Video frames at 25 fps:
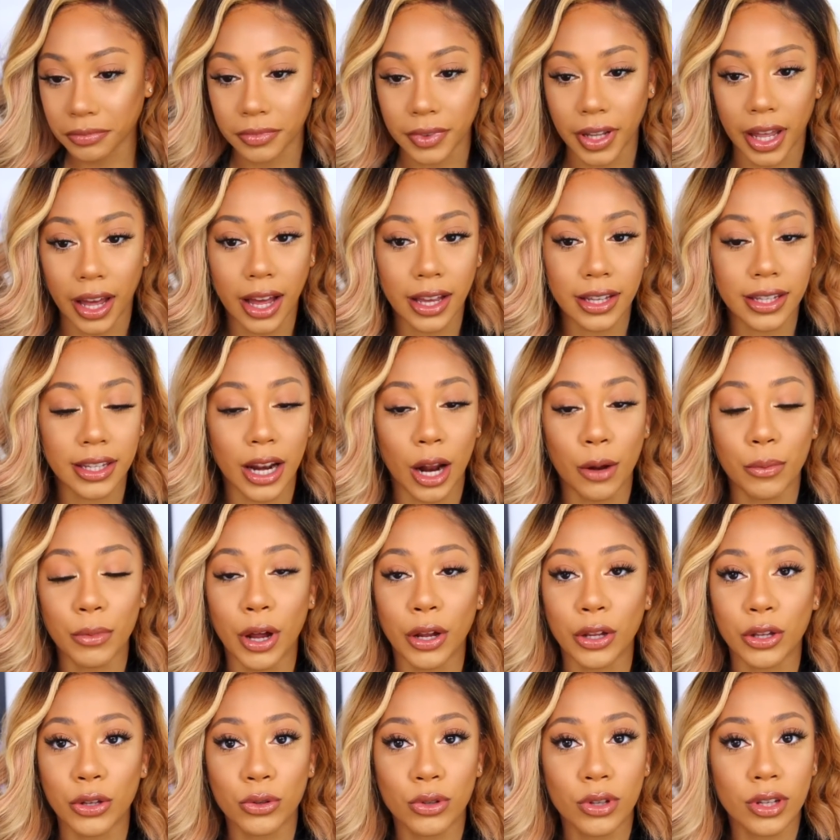Like I said, I'm
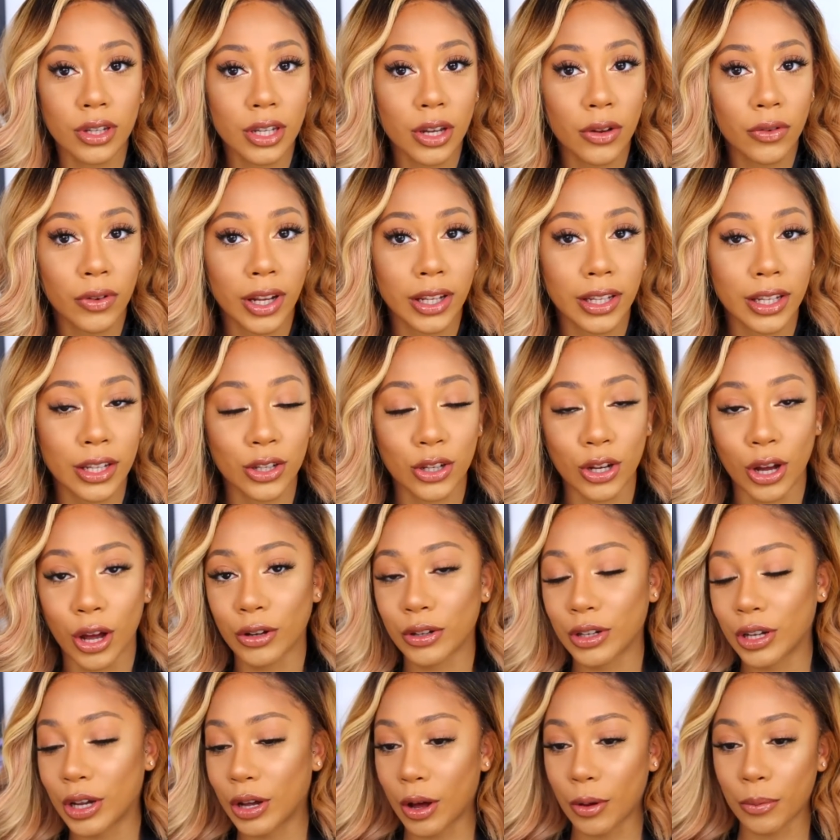not used to stuff like this.
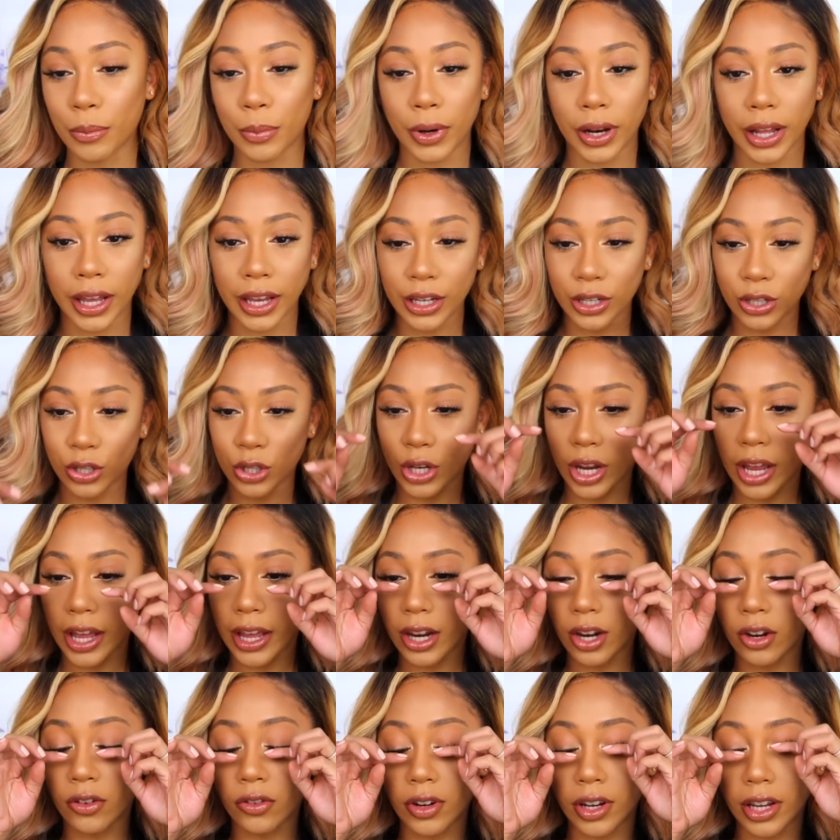Y'all know I'm playing
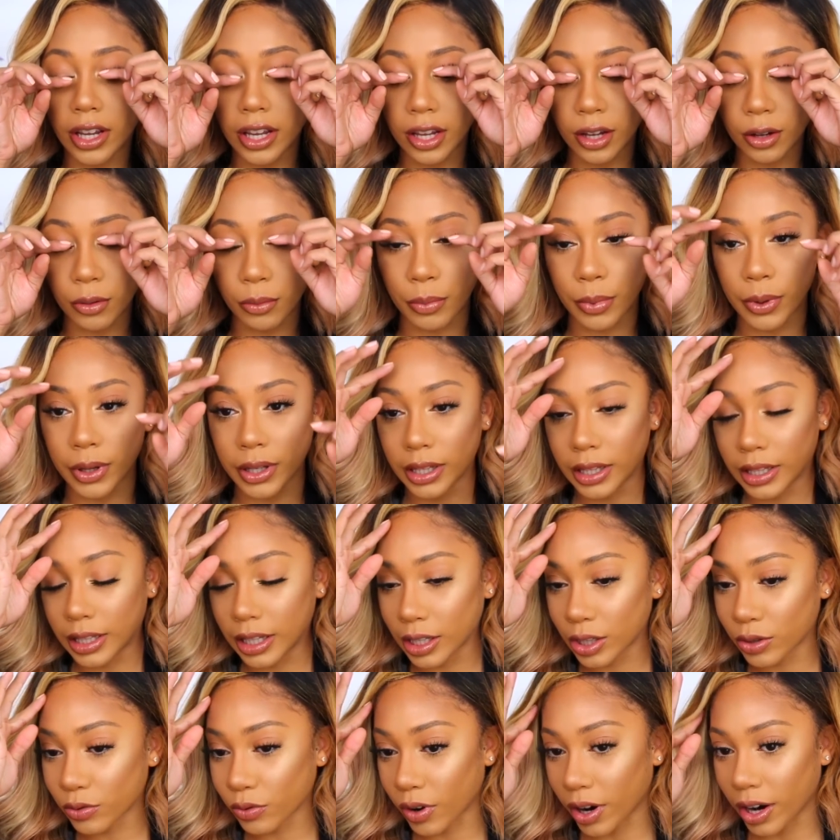Jane over here, but
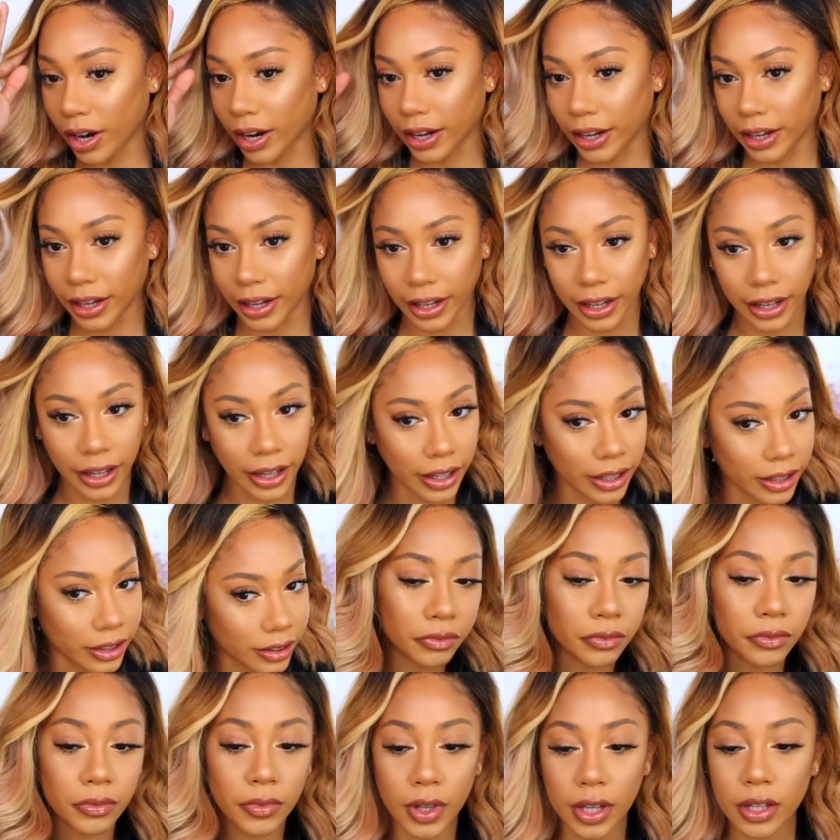this right here,
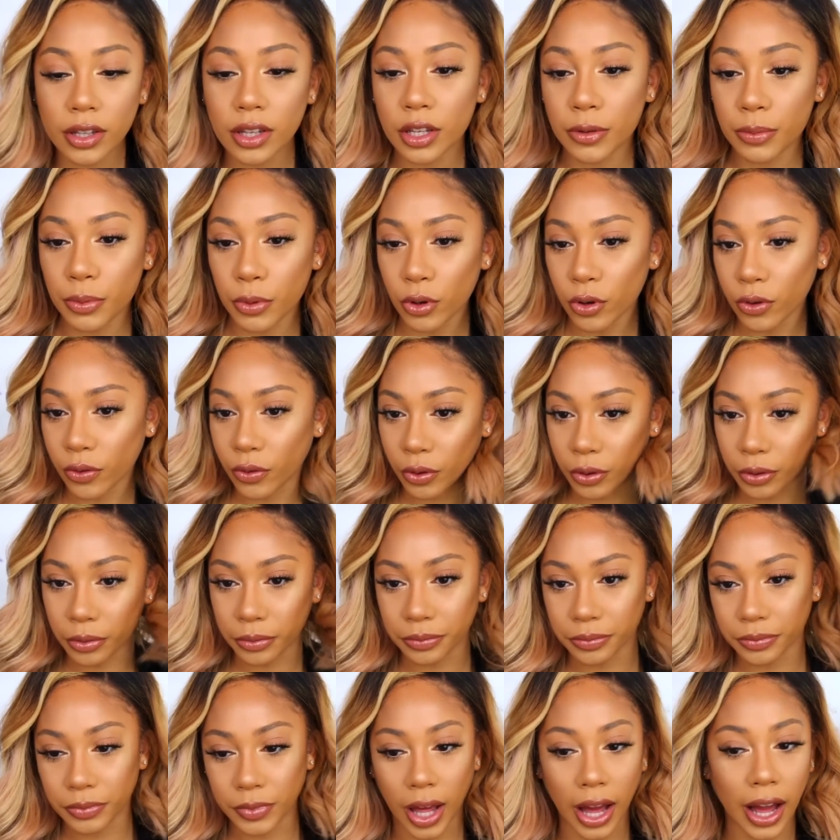this is beautiful.
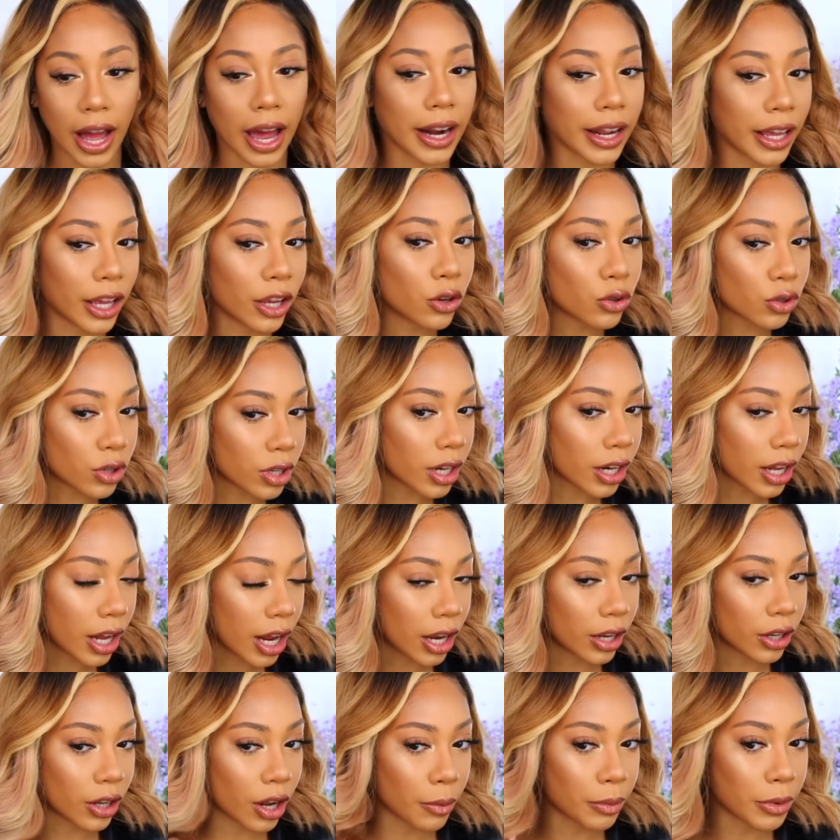I gotta get used to the
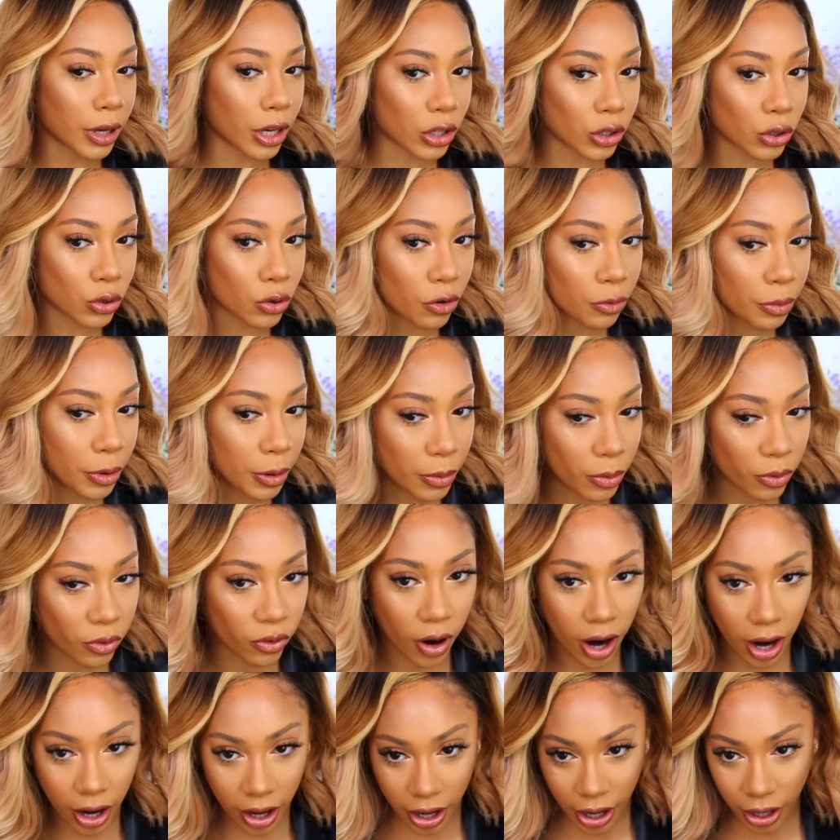color. I'm not sure people
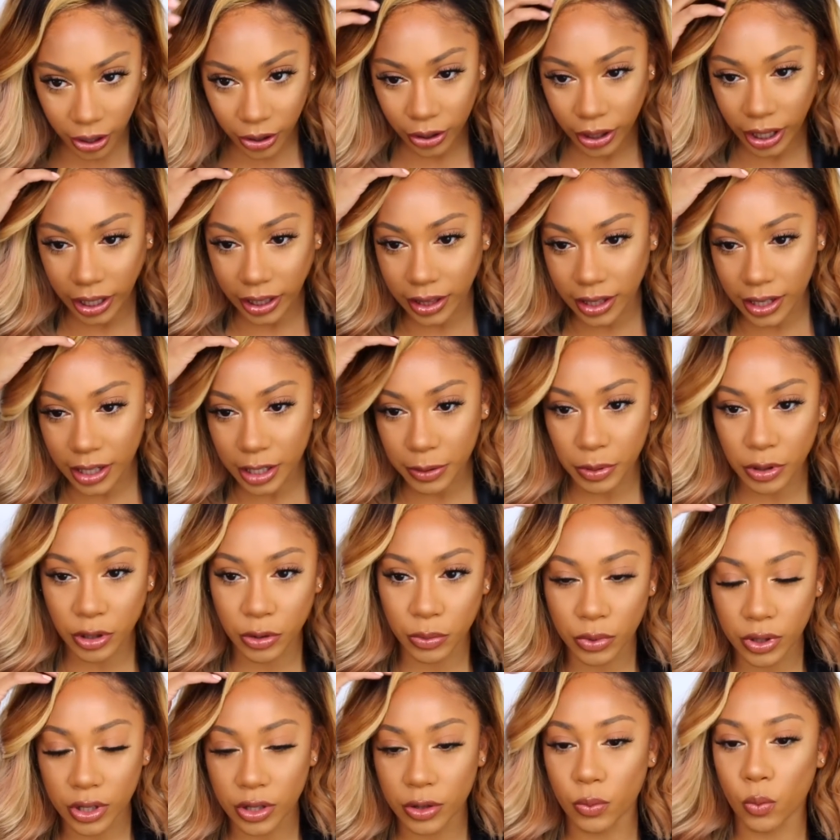rock color like this,
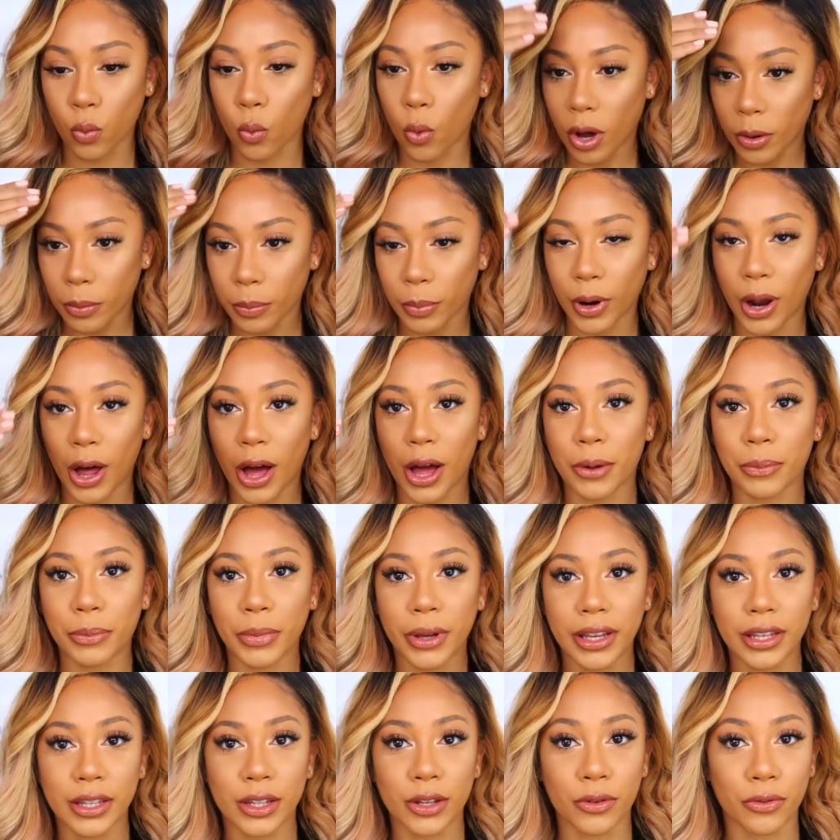especially with this one blonde
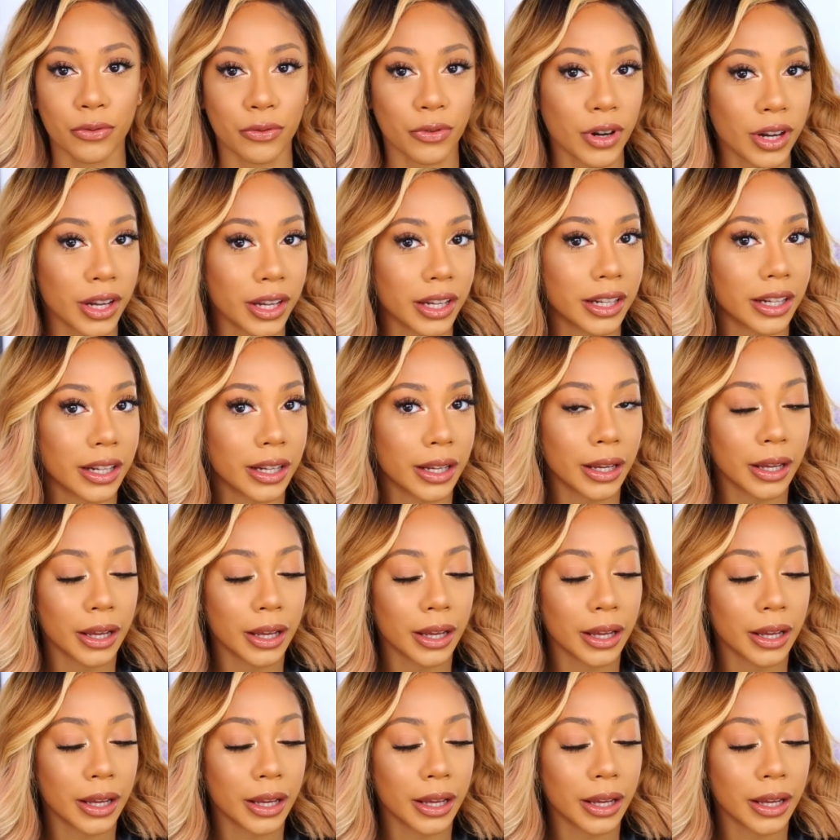piece in the front,